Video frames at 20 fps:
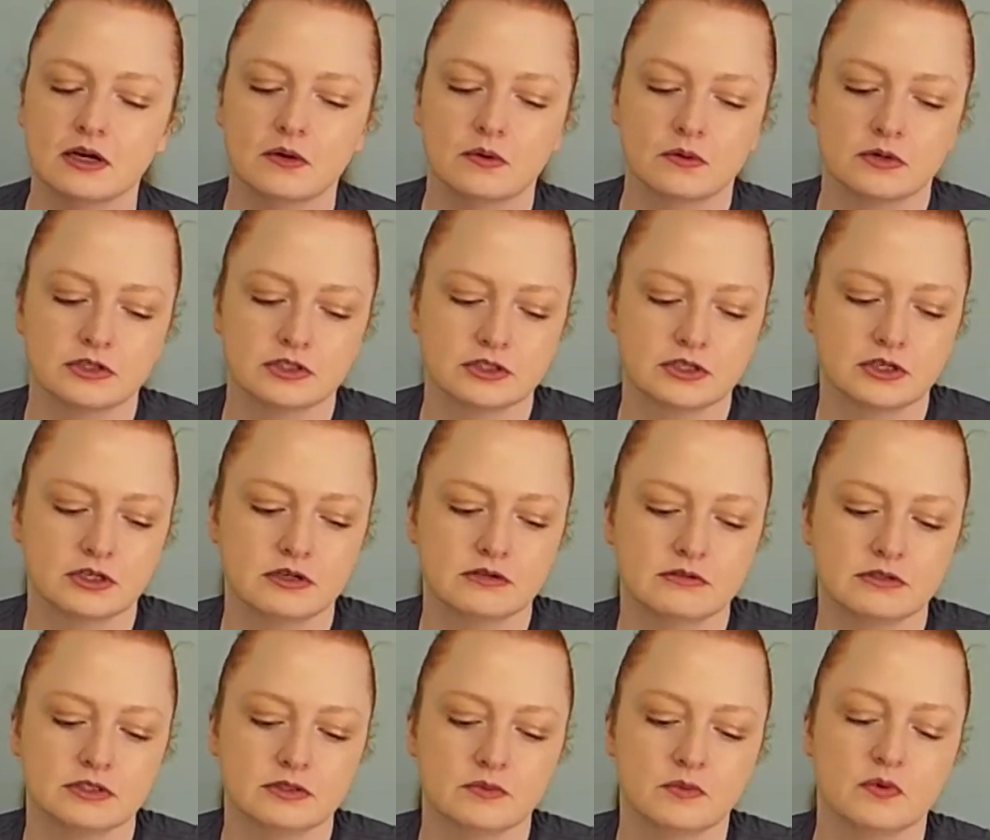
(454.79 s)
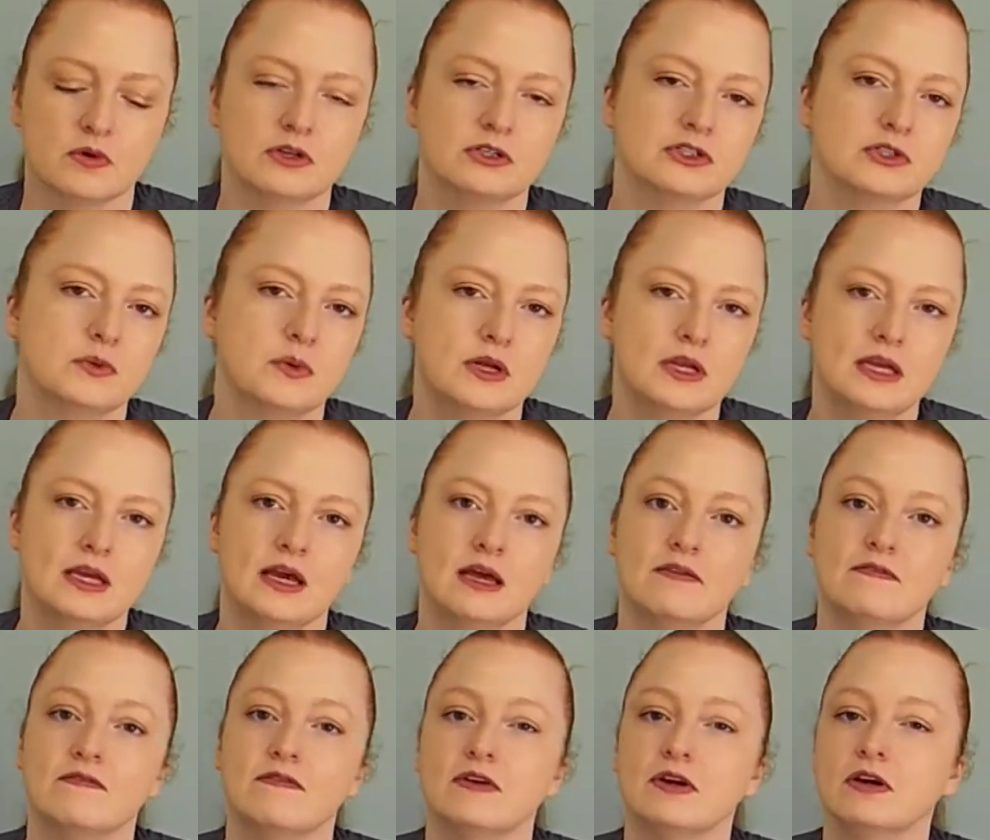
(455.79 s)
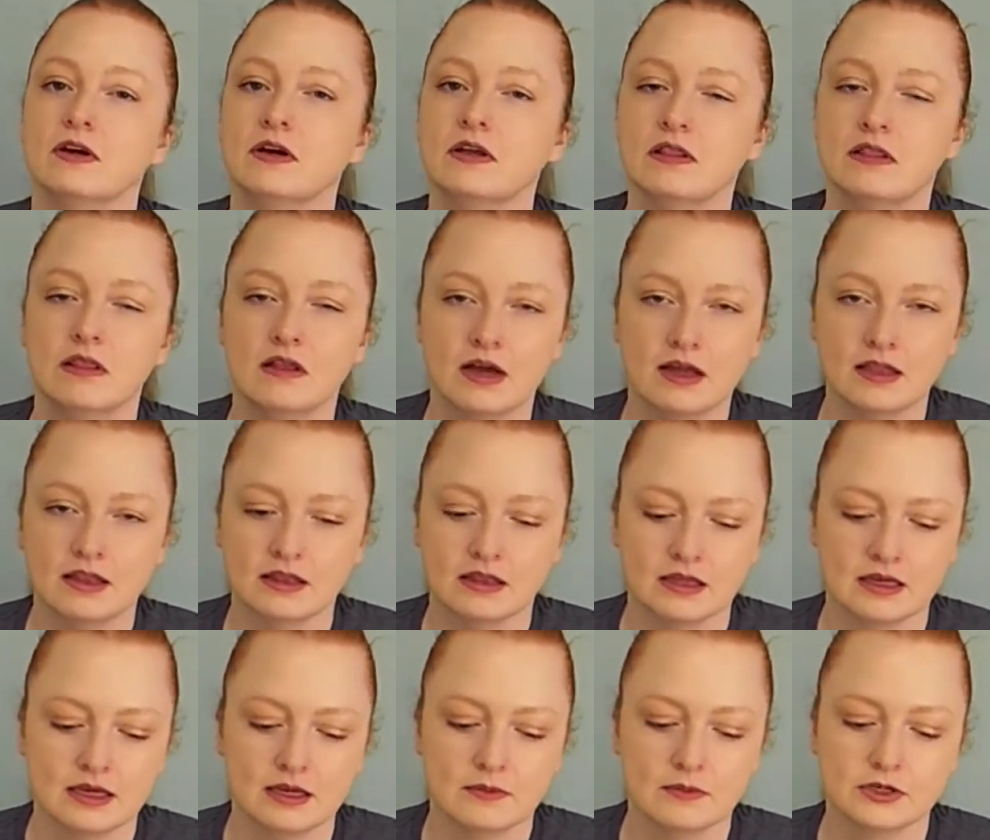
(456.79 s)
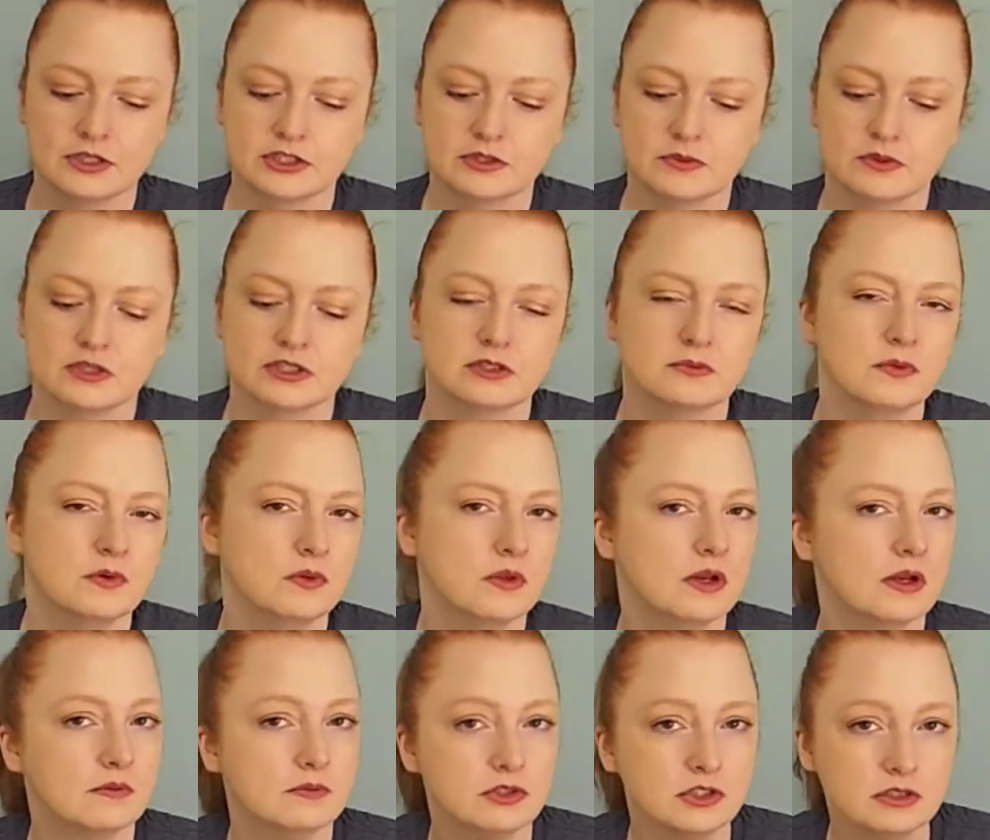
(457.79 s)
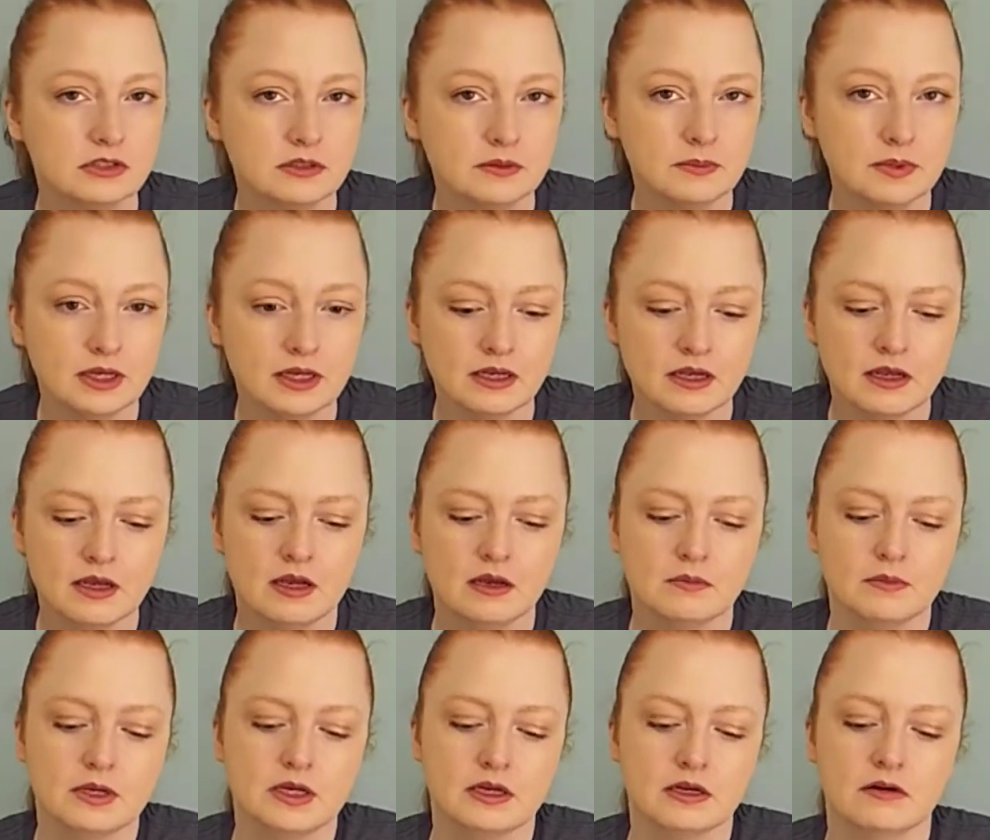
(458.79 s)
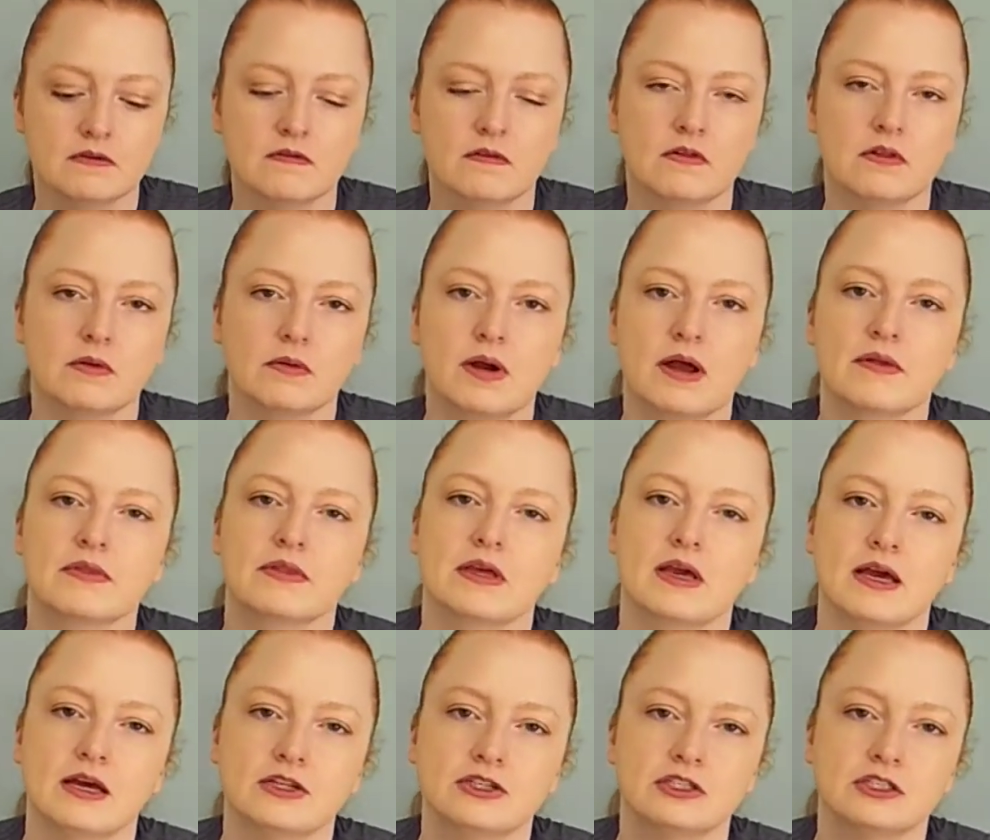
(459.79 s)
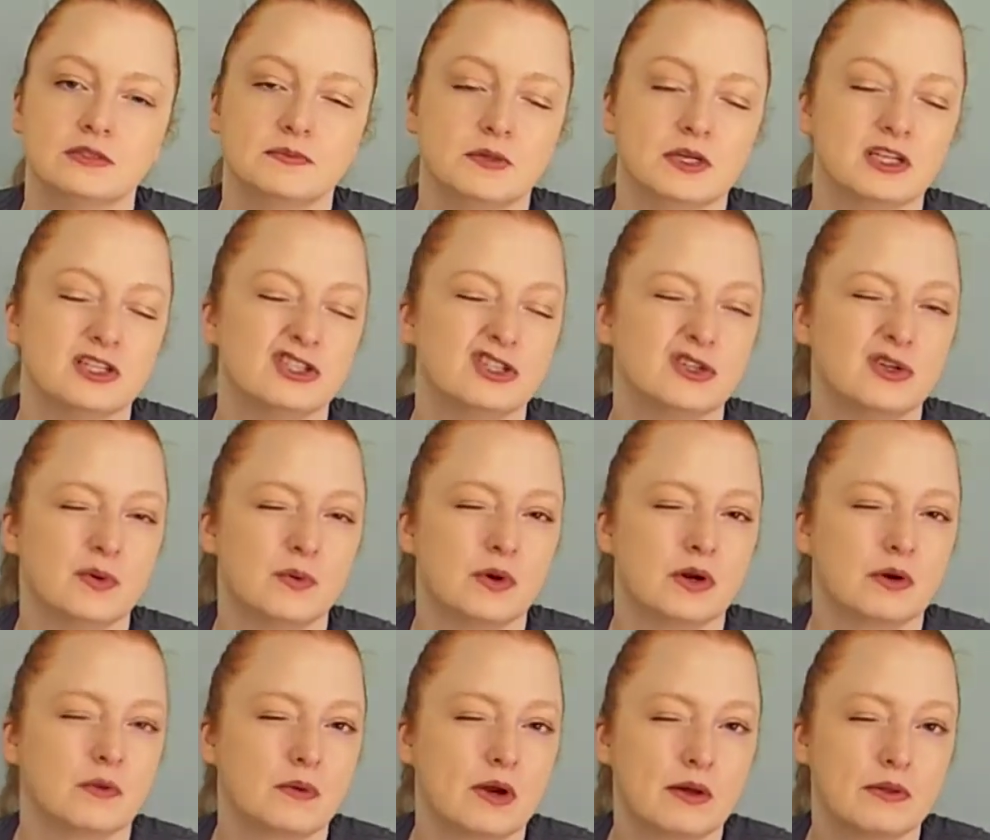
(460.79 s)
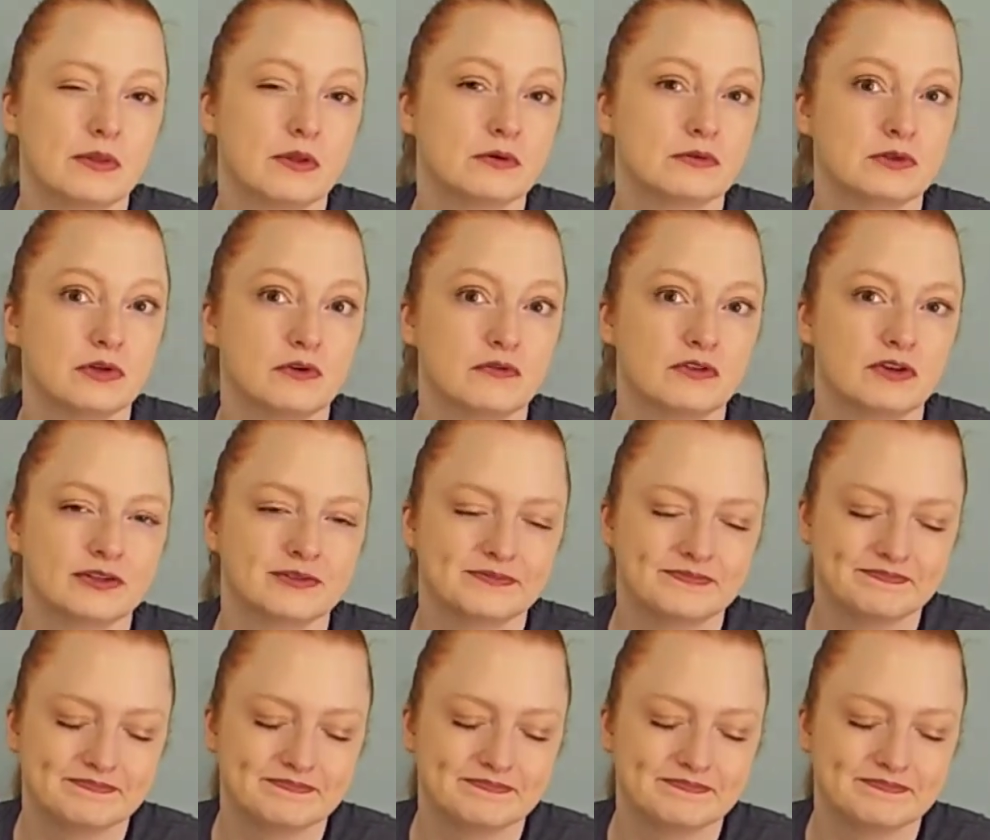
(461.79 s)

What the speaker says: We're just going to use some 120 and very lightly. We just want to smooth it up just a bit. Be careful around the edges because you don't want to round those over.